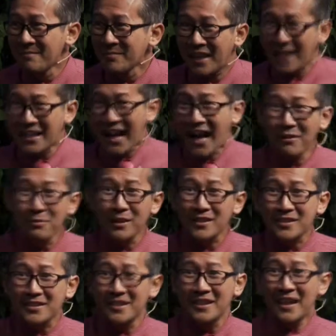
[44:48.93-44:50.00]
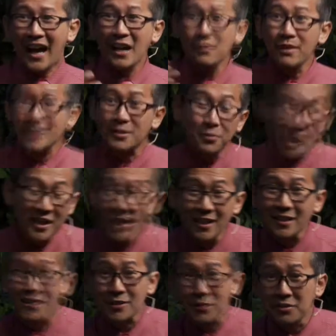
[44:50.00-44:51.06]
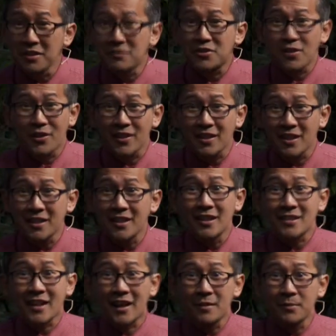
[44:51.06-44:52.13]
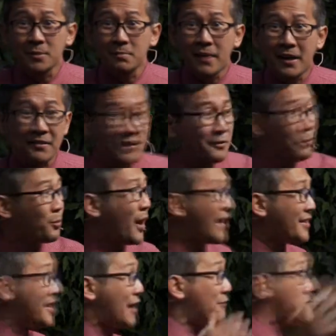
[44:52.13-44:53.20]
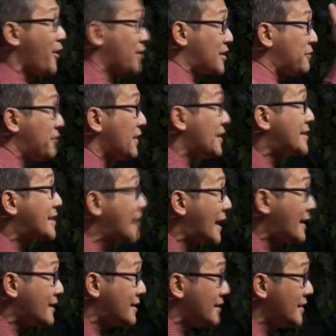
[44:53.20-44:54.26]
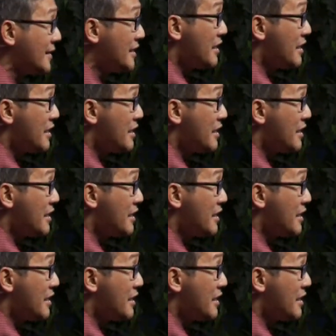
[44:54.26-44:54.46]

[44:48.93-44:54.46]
And I was I was reading the story of Jonathan and his armor bearer while they fought the Philistines.